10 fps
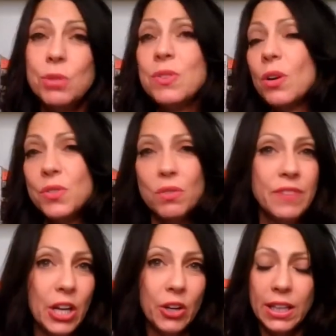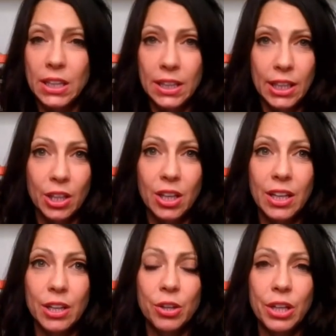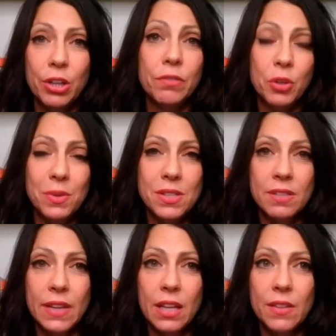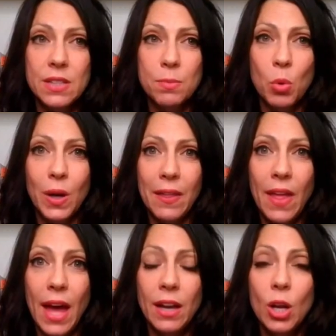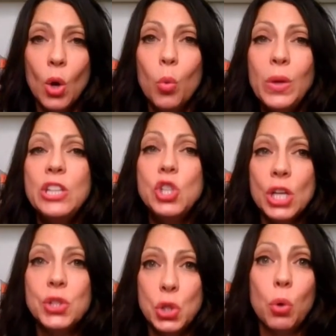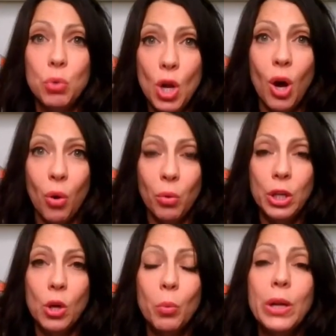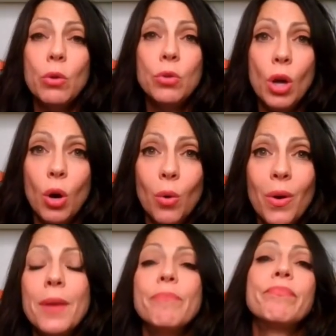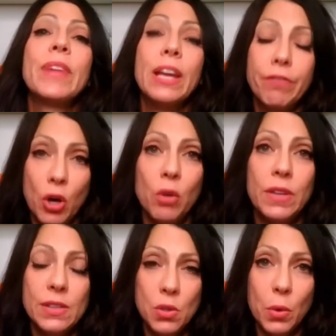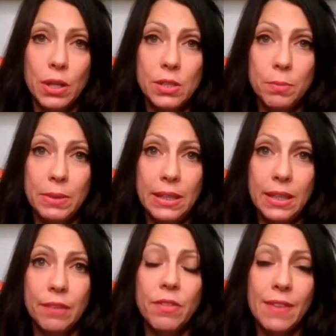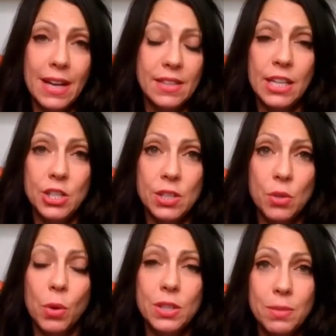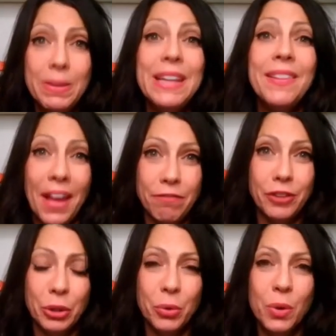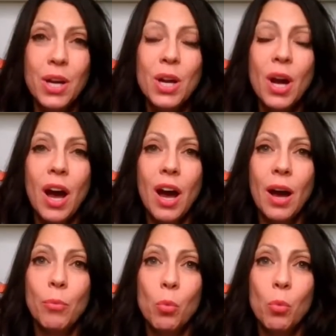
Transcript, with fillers: she was also very clear in her interview with Savannah this morning that we just don't know. You know, we don't know if COVID is going to be, if the vaccination is going to be like flu, um,